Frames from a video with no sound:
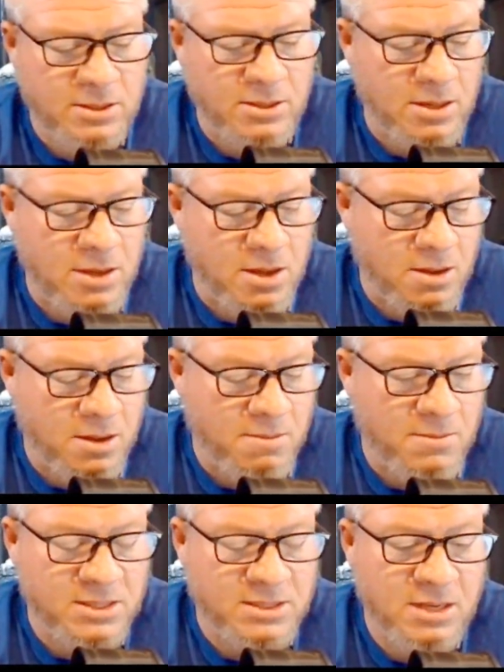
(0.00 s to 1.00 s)
Um,
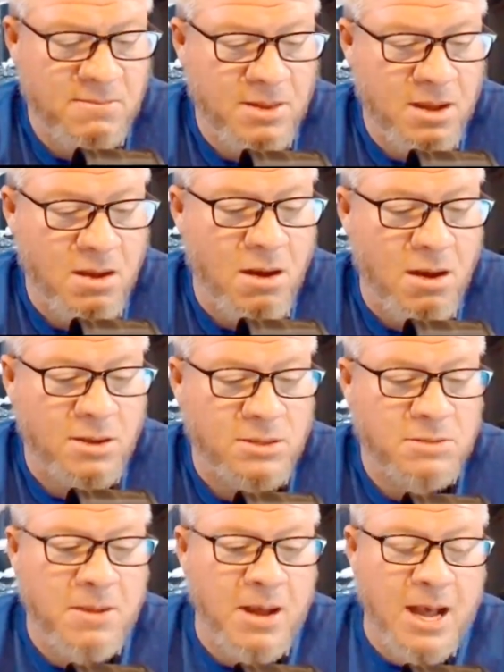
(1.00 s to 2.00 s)
this can be
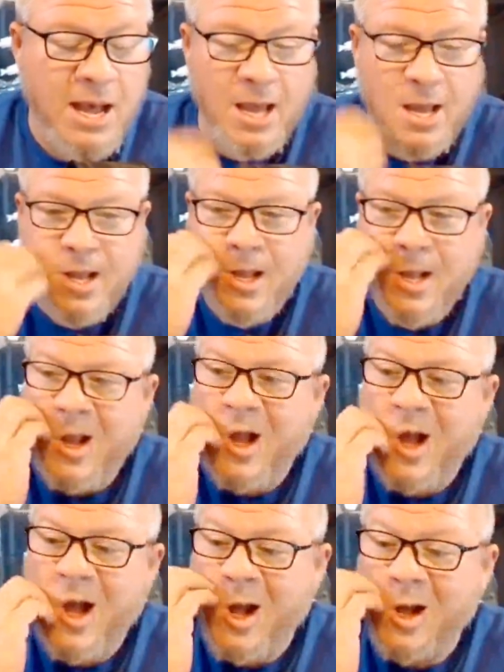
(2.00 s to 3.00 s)
caused by
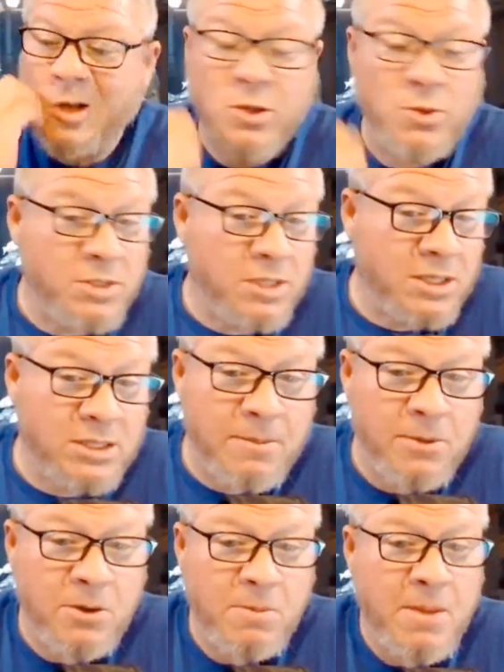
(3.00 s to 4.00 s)
uh, losing some
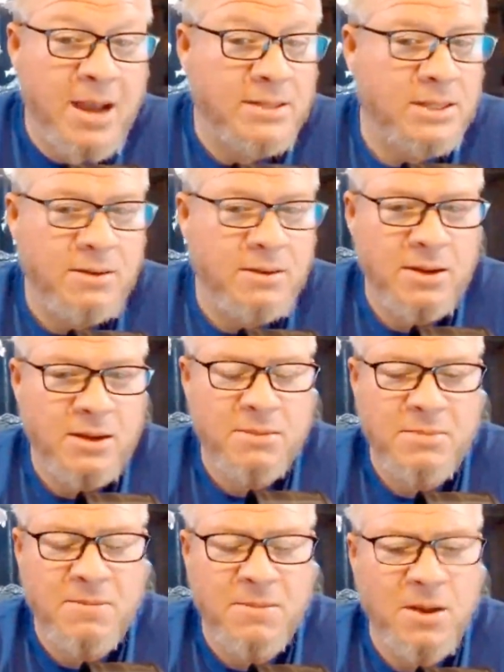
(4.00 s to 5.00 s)
of your bacteria,
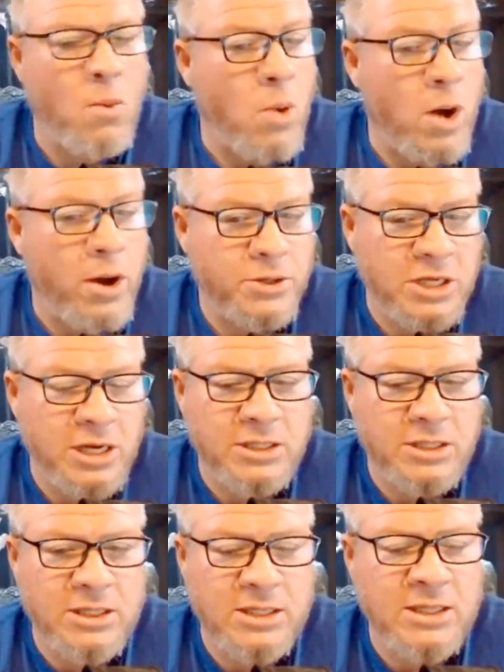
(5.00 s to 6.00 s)
maybe a water
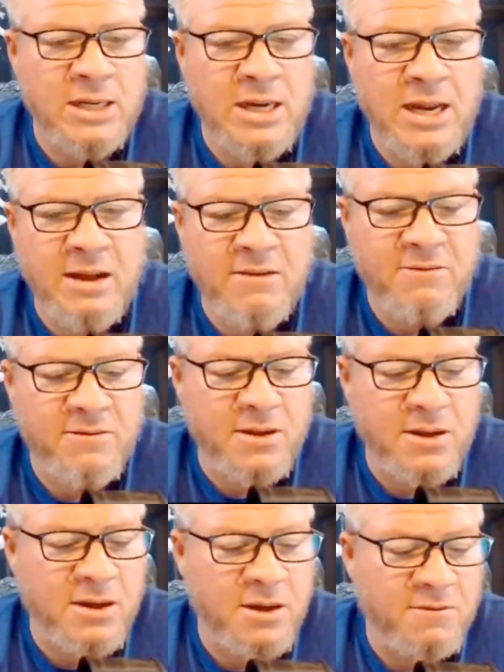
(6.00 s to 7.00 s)
change that didn't have uh,
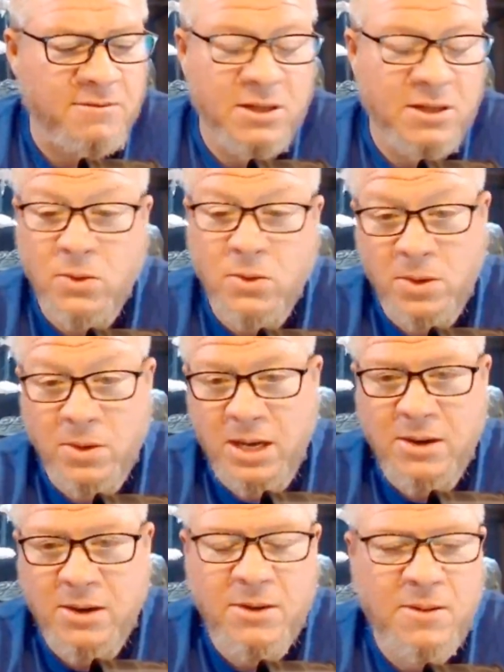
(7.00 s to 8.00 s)
enough
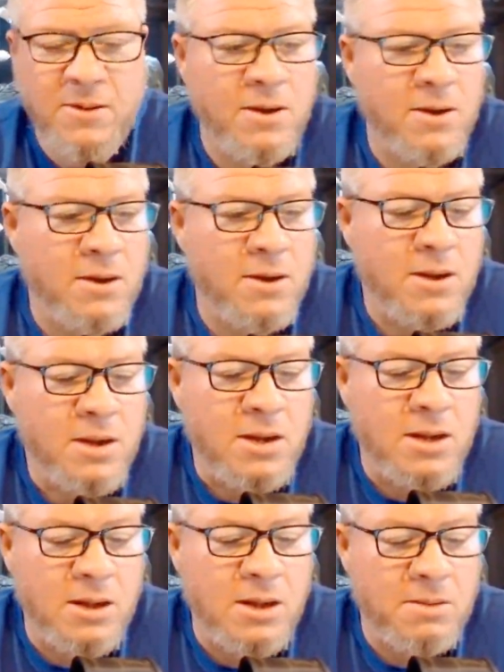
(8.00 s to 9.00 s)
dechlorinator in there.
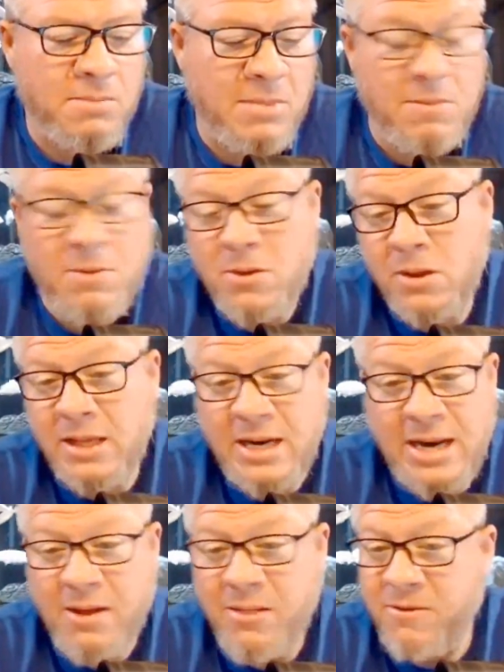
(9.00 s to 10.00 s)
Uh, maybe you cleaned
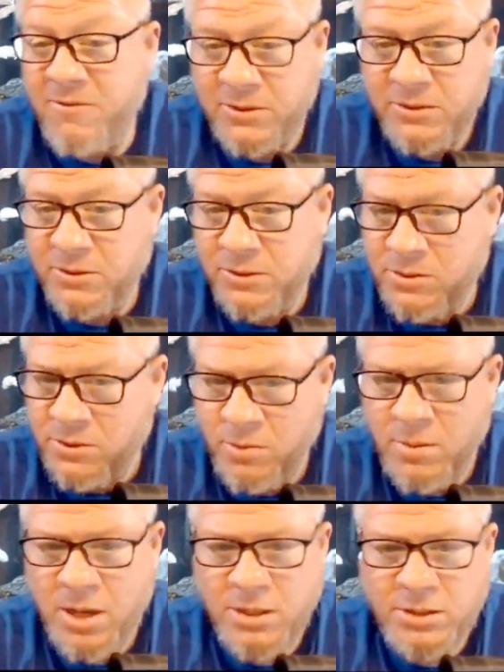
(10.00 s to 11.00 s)
out the filter too
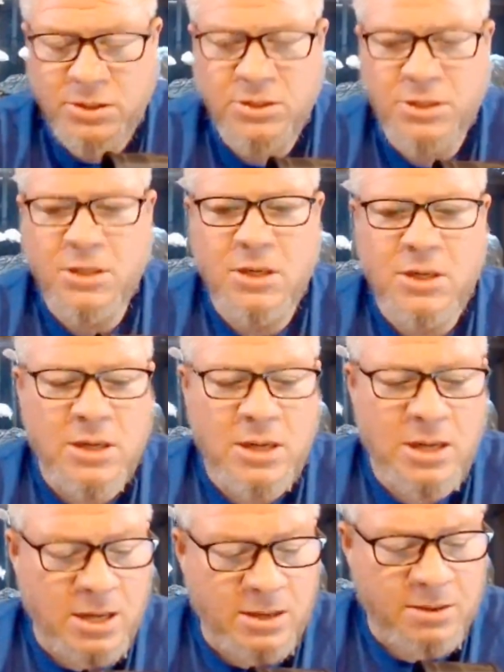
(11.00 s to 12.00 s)
much
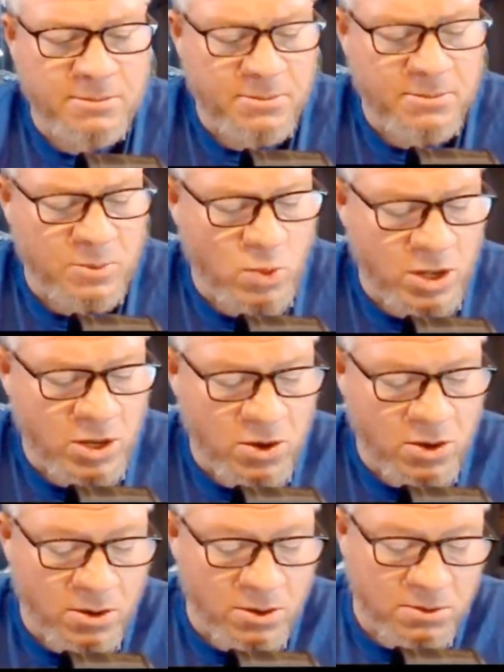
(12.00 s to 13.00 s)
um, when
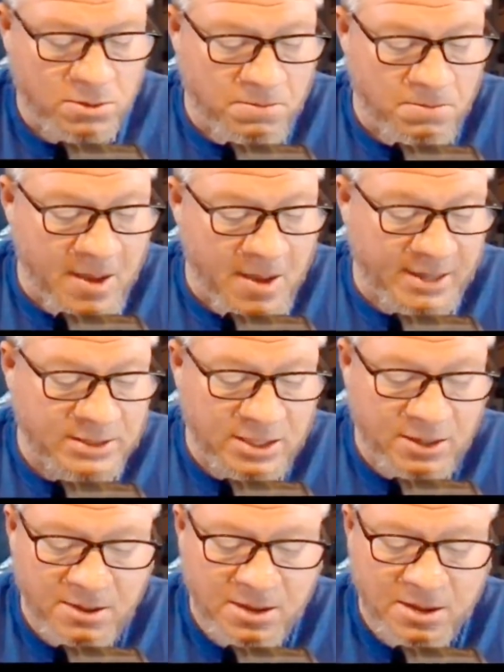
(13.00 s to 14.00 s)
your
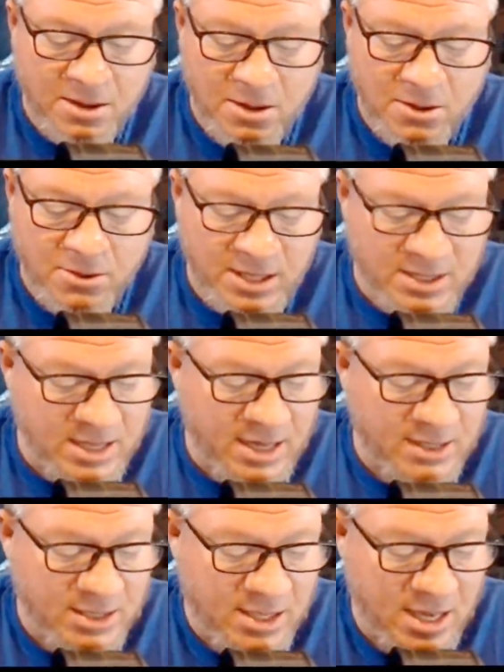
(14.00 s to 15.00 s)
bacteria colony
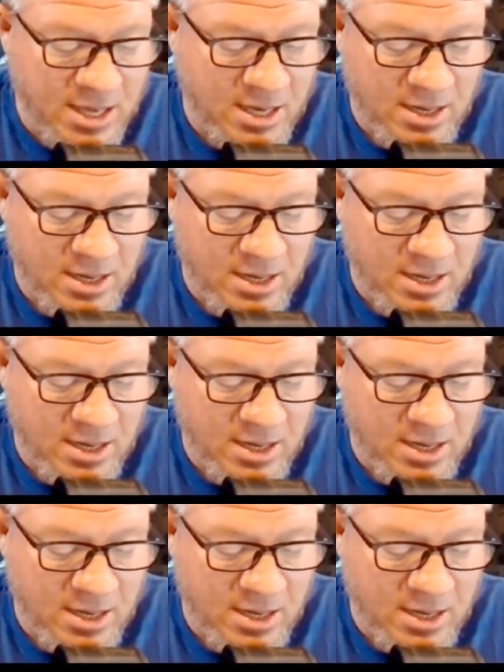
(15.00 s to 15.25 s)
takes a hit,